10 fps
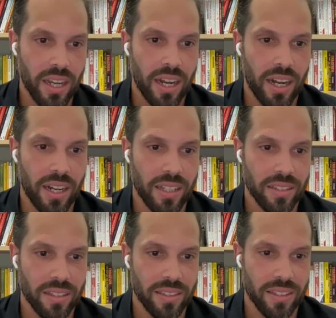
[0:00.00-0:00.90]

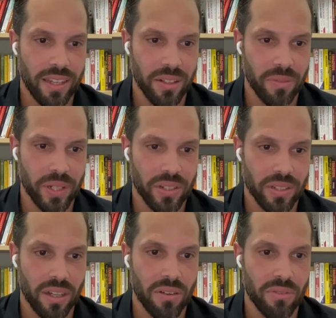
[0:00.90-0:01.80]
to elevate
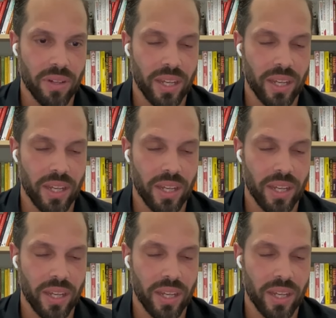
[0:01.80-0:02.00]
yourself.